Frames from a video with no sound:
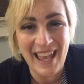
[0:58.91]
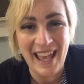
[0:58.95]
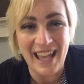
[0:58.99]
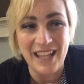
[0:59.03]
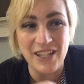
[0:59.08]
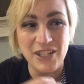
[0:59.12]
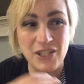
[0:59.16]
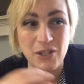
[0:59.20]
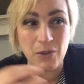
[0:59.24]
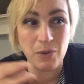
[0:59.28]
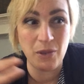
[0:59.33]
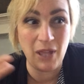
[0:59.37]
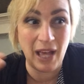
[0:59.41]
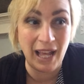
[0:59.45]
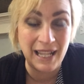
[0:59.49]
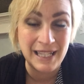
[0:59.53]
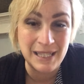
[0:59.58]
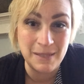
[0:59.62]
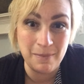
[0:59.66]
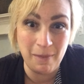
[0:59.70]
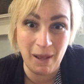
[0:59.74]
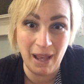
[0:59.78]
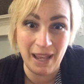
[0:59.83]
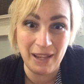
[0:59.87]
And so
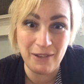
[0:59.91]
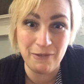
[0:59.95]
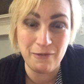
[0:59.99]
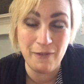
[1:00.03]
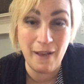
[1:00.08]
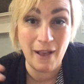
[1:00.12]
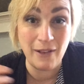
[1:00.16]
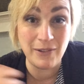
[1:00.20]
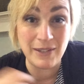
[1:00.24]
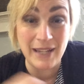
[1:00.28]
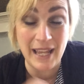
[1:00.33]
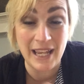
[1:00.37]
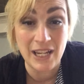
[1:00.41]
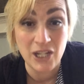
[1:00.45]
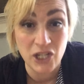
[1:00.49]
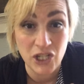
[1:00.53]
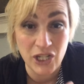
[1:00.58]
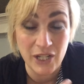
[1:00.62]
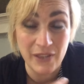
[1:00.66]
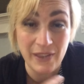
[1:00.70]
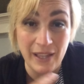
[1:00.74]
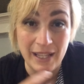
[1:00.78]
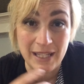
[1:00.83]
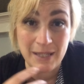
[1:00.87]
that's my
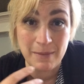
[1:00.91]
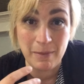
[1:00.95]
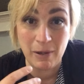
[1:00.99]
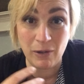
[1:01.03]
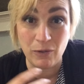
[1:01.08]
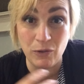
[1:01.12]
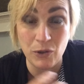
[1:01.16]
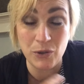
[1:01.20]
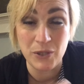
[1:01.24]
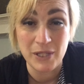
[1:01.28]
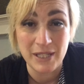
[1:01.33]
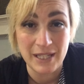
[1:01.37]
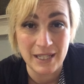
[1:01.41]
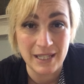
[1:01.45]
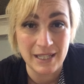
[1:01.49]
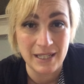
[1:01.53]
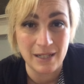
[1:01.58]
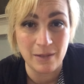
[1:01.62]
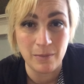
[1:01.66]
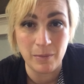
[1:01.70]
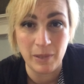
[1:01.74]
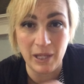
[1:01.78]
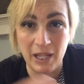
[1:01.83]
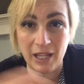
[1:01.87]
foundation, that's my root
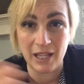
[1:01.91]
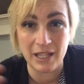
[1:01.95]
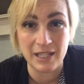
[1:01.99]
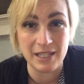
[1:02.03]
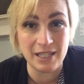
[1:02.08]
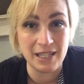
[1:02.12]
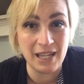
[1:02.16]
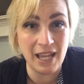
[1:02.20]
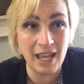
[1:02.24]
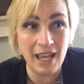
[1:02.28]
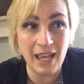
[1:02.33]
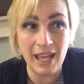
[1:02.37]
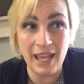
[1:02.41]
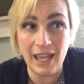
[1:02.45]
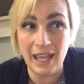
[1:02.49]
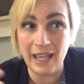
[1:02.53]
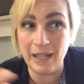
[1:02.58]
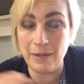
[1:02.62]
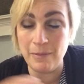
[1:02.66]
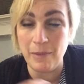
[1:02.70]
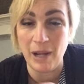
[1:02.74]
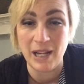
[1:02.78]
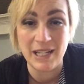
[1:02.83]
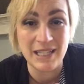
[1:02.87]
system, because
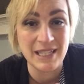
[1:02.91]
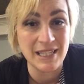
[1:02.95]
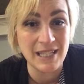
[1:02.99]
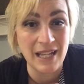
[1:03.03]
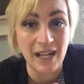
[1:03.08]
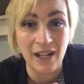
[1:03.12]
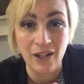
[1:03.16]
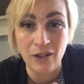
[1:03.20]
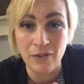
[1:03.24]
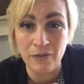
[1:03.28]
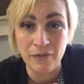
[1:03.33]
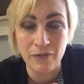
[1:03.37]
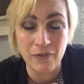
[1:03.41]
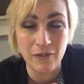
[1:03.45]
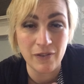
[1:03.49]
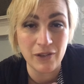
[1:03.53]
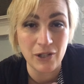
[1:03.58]
in myself,